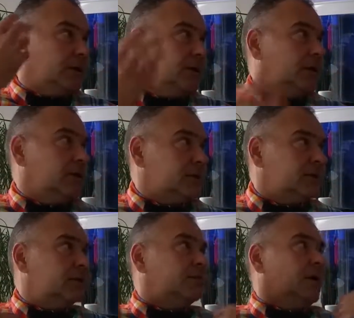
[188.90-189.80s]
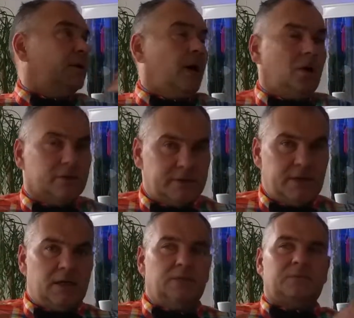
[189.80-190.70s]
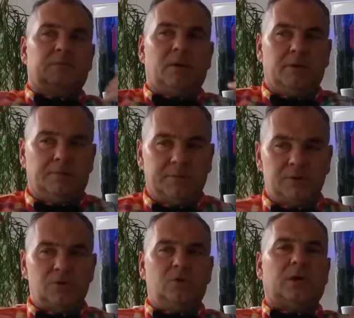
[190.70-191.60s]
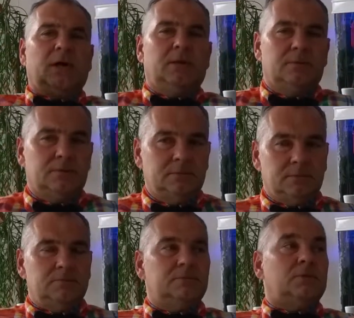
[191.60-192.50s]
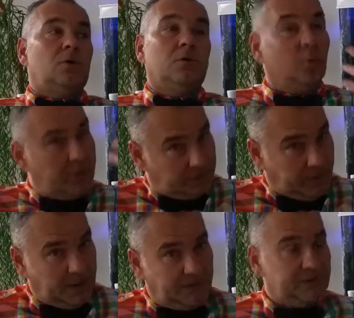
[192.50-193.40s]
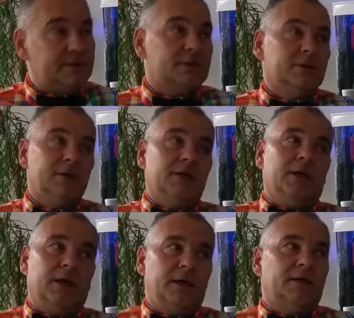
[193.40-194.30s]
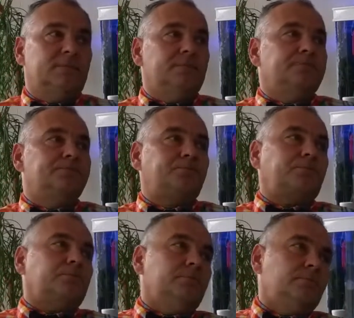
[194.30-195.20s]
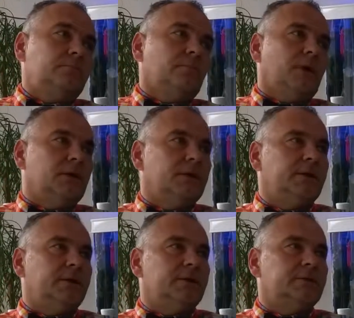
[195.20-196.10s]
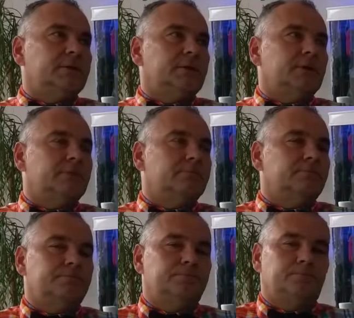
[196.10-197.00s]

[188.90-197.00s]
concerned about ourselves, about the persona, and, and so on, with the benefits and, and um,